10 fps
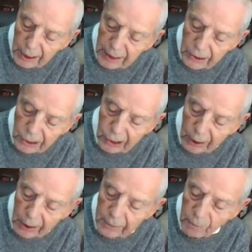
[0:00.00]
to
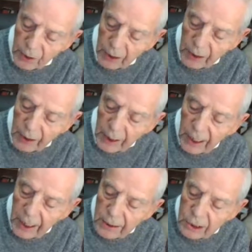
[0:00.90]
nature,
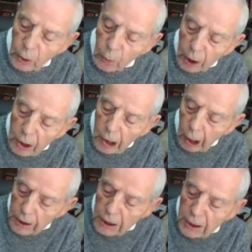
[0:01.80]
into a
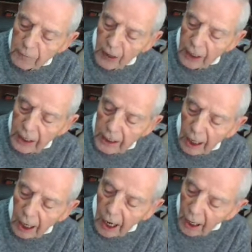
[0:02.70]

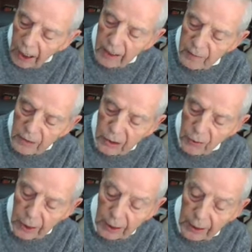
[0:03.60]
cultivated olive
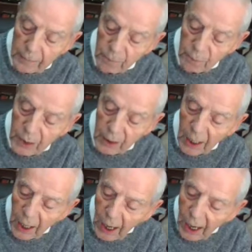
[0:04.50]
tree,
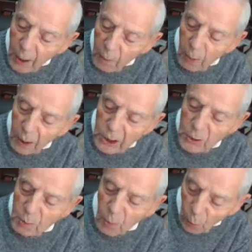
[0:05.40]
how
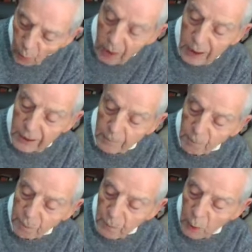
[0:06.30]
much more
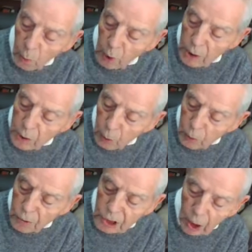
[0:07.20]
will
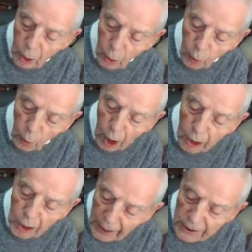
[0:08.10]
those who
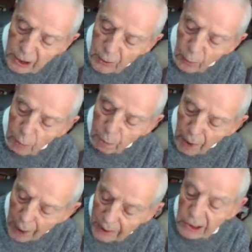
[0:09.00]
are natural
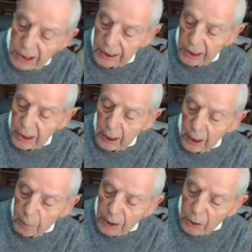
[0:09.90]
branches
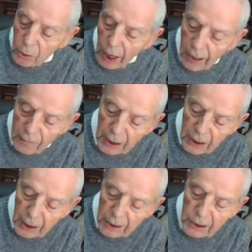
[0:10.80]
be
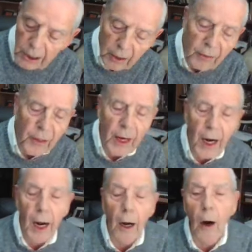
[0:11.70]
grafted into
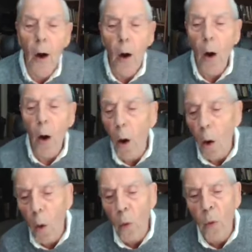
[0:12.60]
their
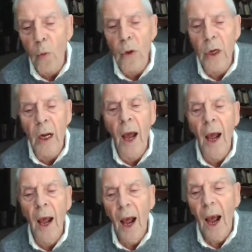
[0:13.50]

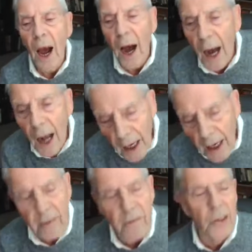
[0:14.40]
own
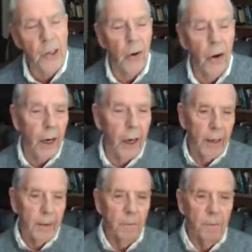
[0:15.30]
olive
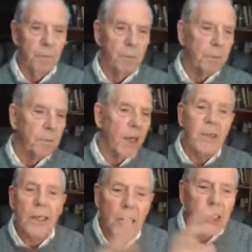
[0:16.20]
tree?
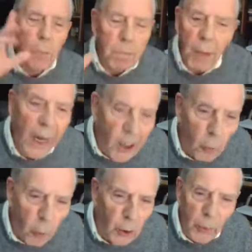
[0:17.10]
It doesn't
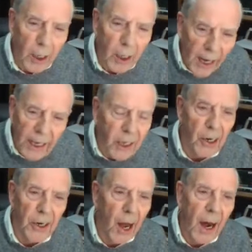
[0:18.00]
matter whether we like
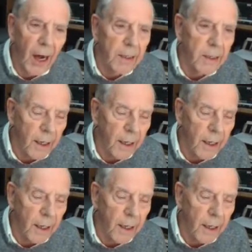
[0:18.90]
it or not.